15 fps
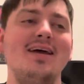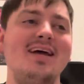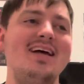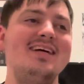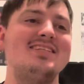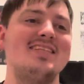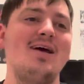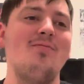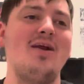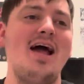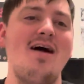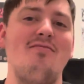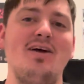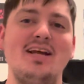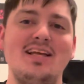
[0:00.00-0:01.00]
is they would
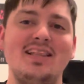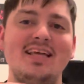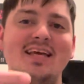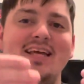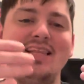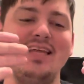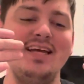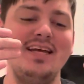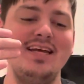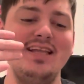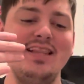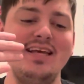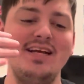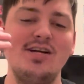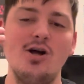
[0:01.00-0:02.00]
have like
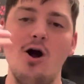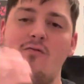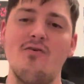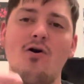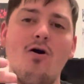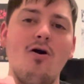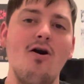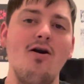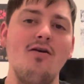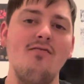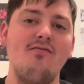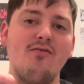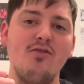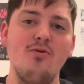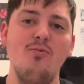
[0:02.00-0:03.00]
the cover
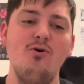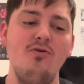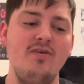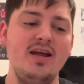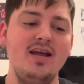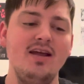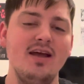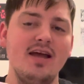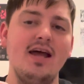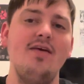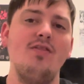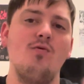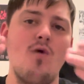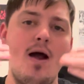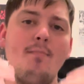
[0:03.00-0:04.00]
art for the movie, and
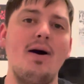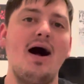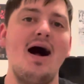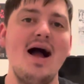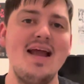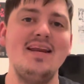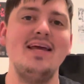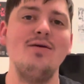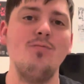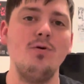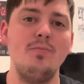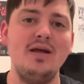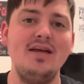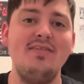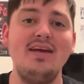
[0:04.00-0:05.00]
then right behind it would
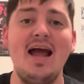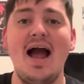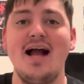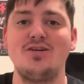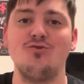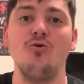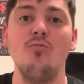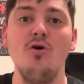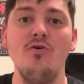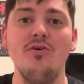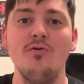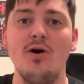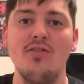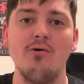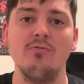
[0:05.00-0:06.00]
be the actual movie,
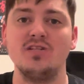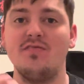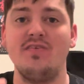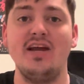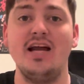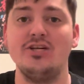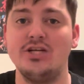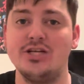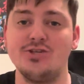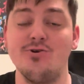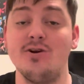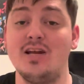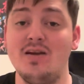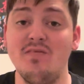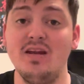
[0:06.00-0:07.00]
whether it was a VHS or
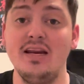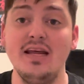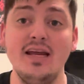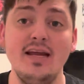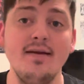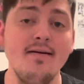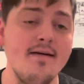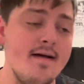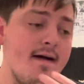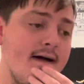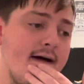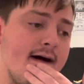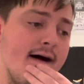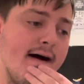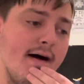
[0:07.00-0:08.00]
a DVD.
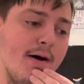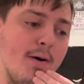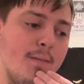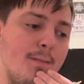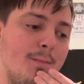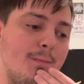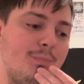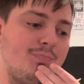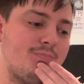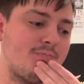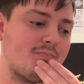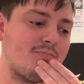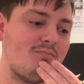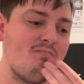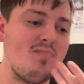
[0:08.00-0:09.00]

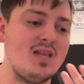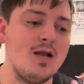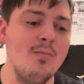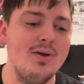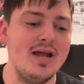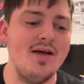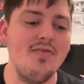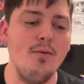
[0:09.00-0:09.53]
But yeah, the